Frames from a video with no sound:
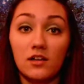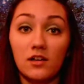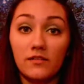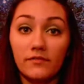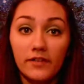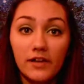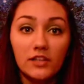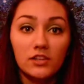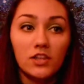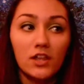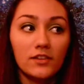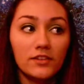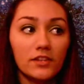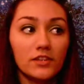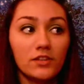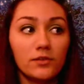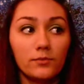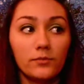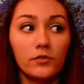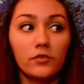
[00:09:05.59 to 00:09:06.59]
I thought that the
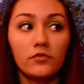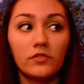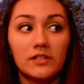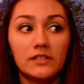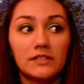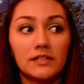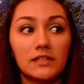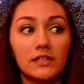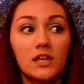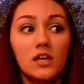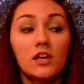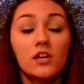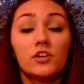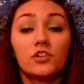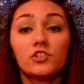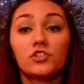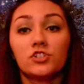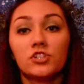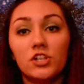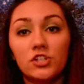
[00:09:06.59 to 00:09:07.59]
movie did
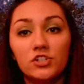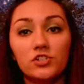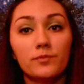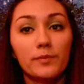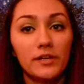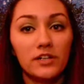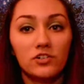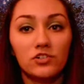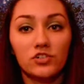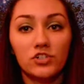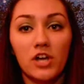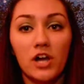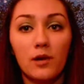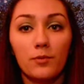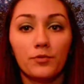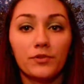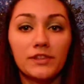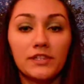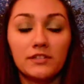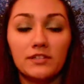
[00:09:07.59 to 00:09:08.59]
such a better job with
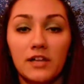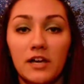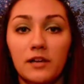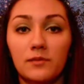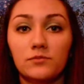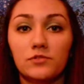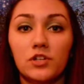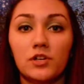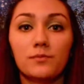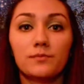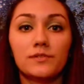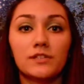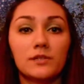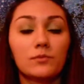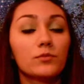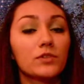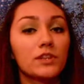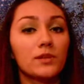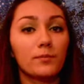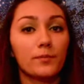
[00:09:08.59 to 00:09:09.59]
the time jumps and with
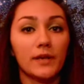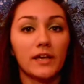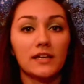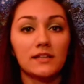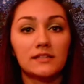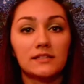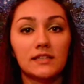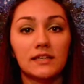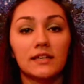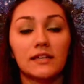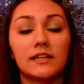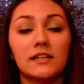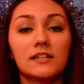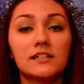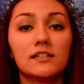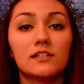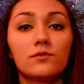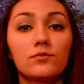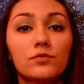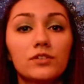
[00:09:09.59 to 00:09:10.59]
the pacing, and it
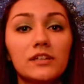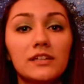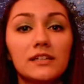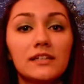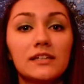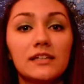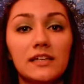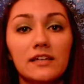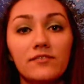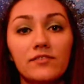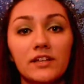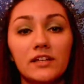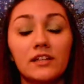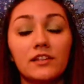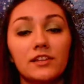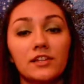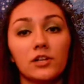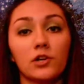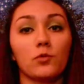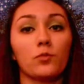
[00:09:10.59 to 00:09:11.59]
didn't really give
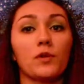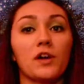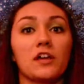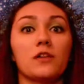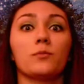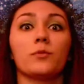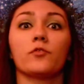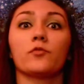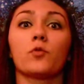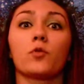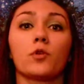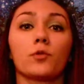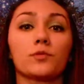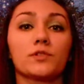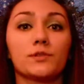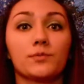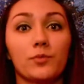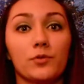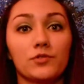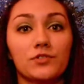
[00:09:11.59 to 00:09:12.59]
anything away before it was
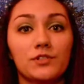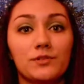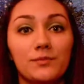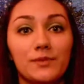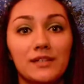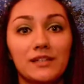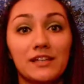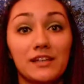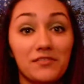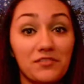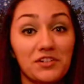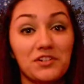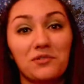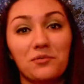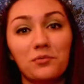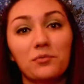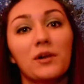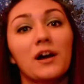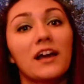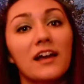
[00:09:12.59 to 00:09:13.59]
supposed to be given
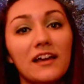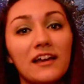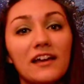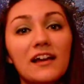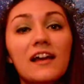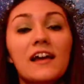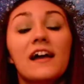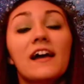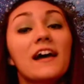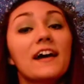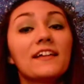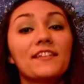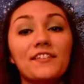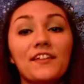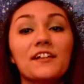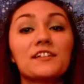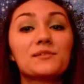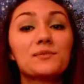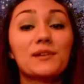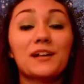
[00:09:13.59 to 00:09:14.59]
away, and
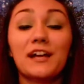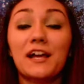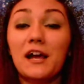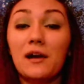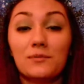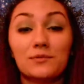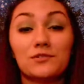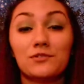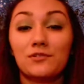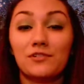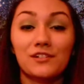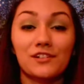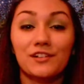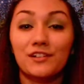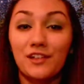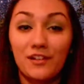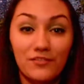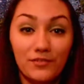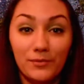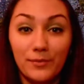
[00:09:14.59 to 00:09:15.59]
that's what I absolutely love
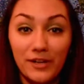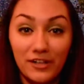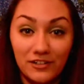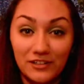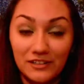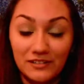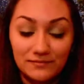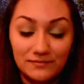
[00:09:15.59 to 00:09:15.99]
about it.